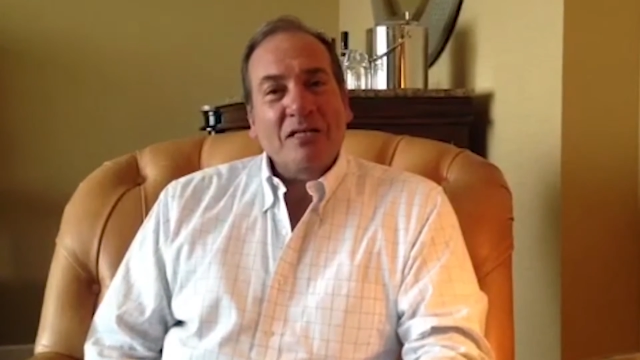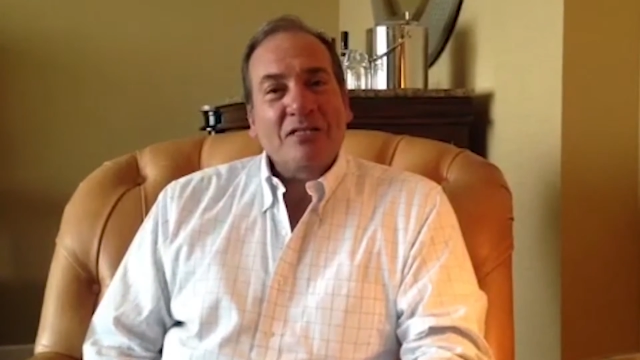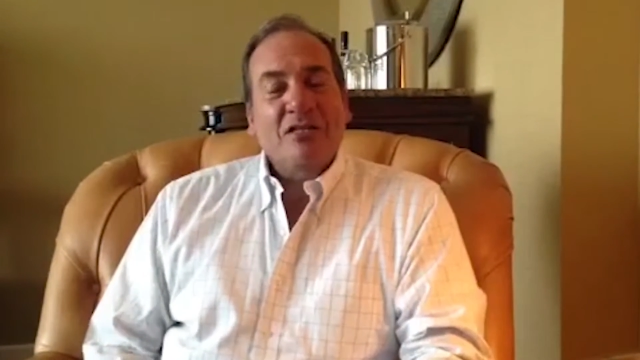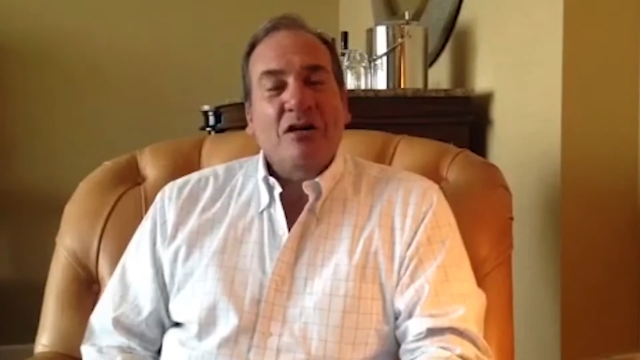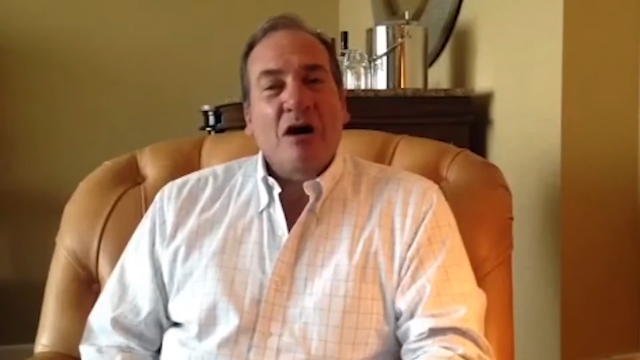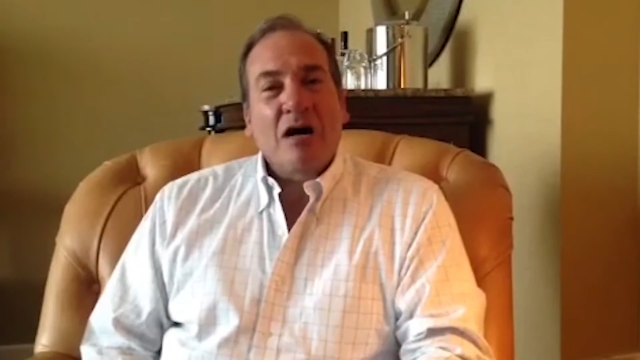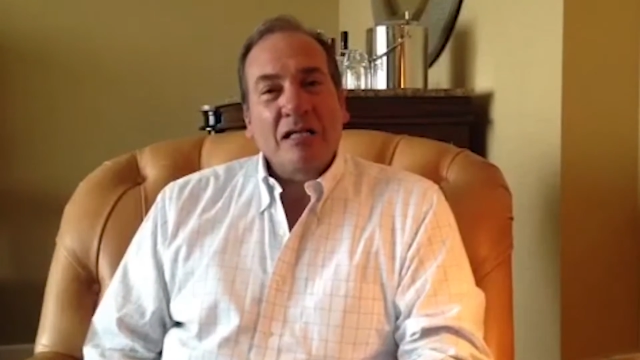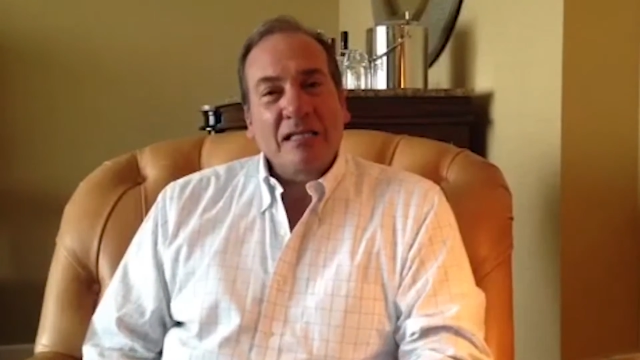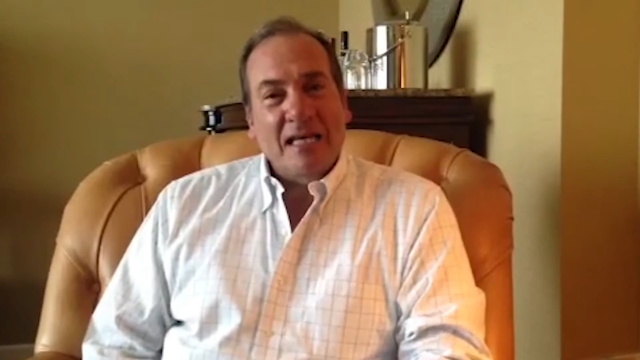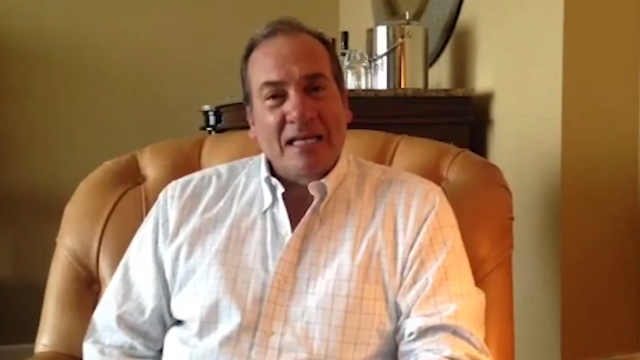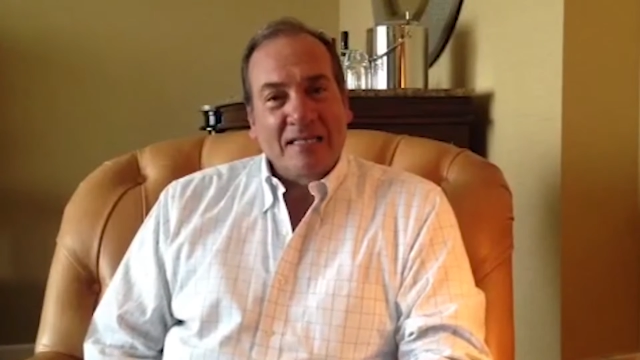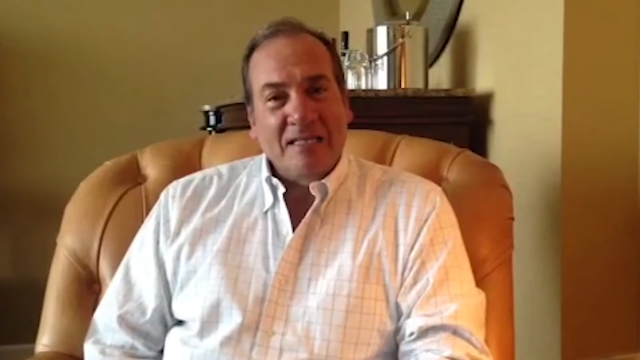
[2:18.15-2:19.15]
is God
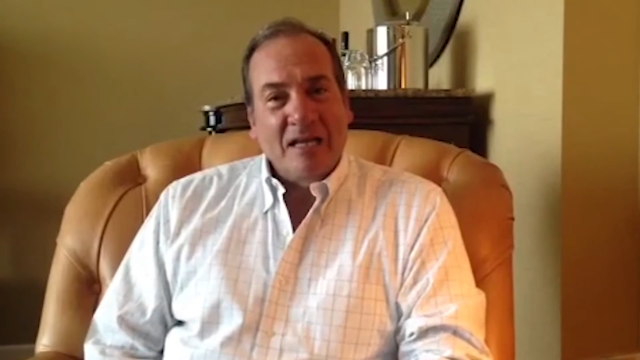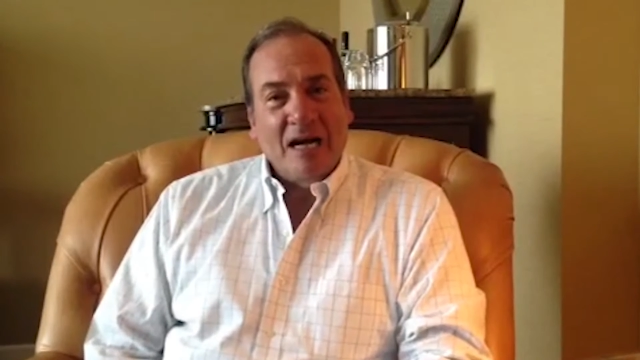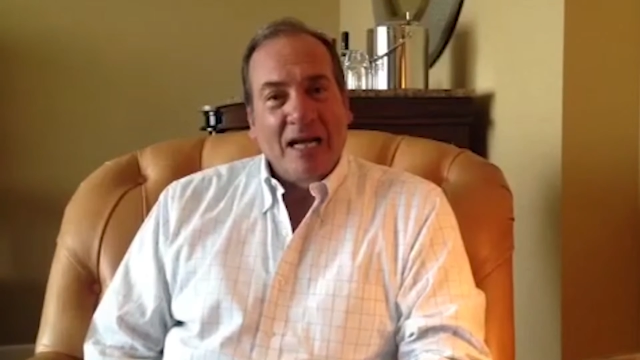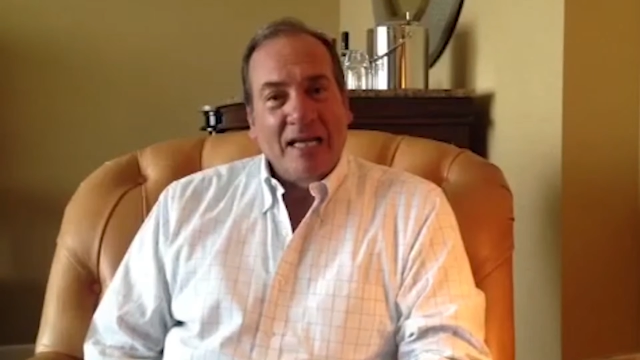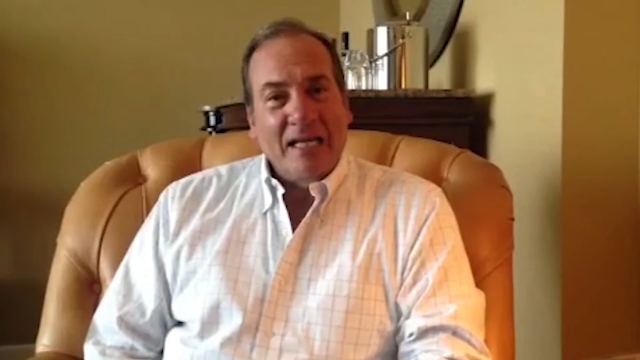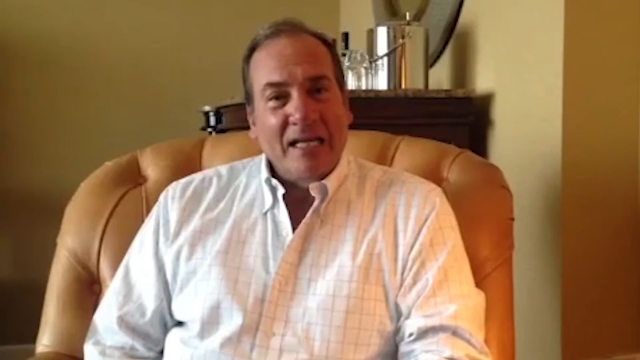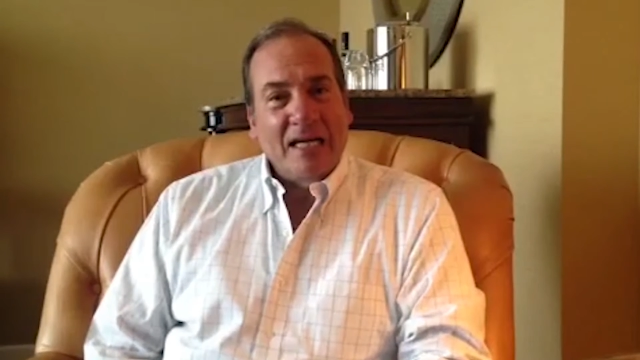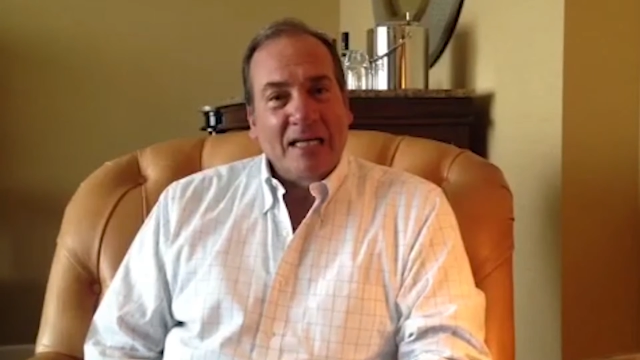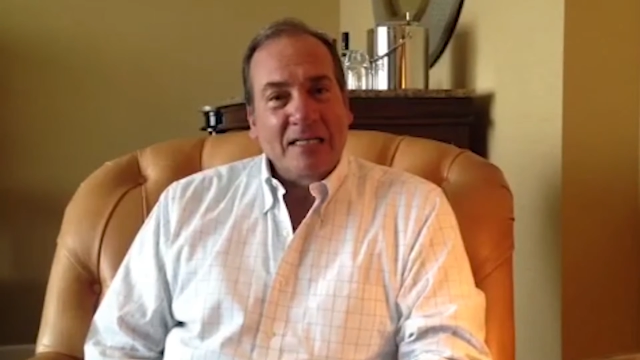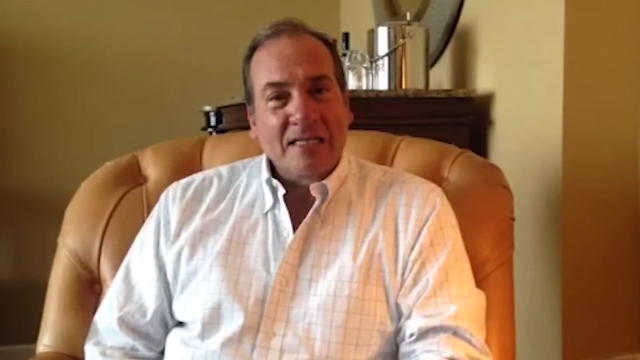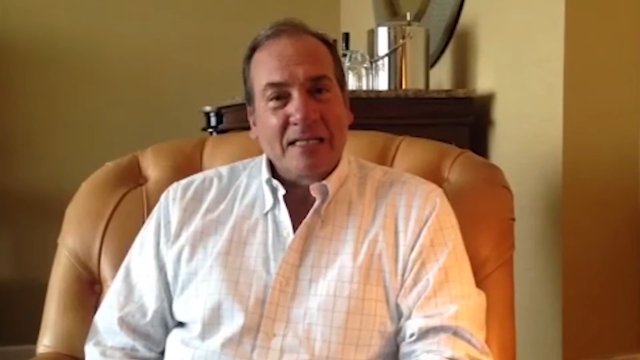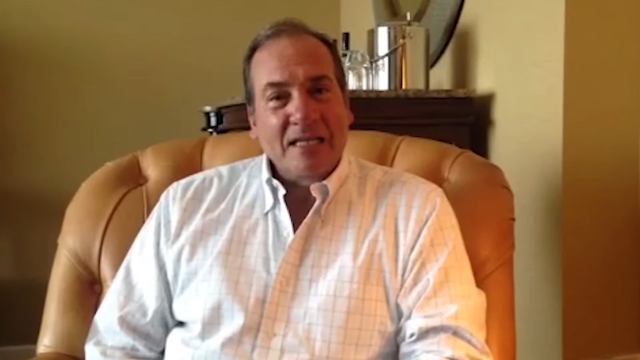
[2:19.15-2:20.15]
that is guiding
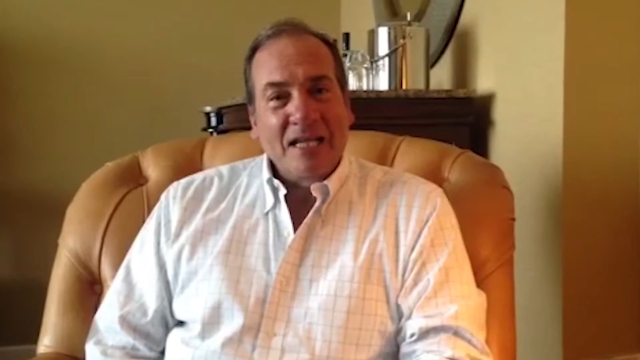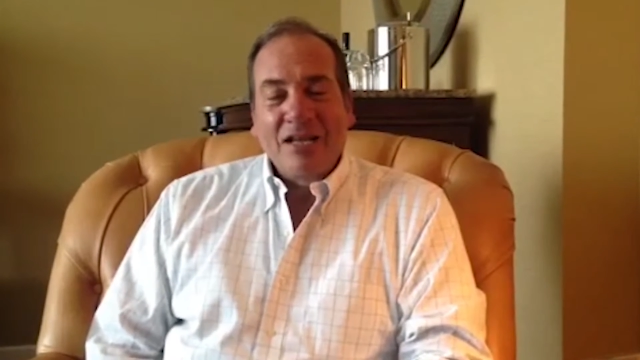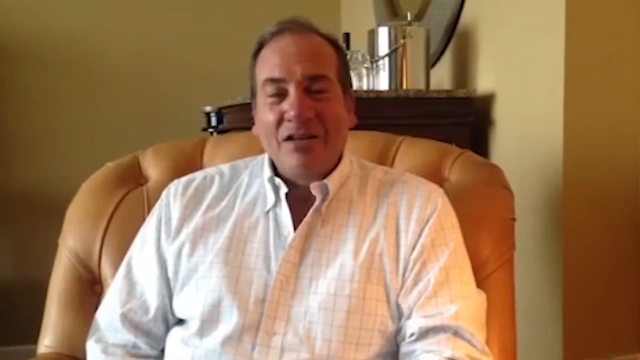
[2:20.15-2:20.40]
us,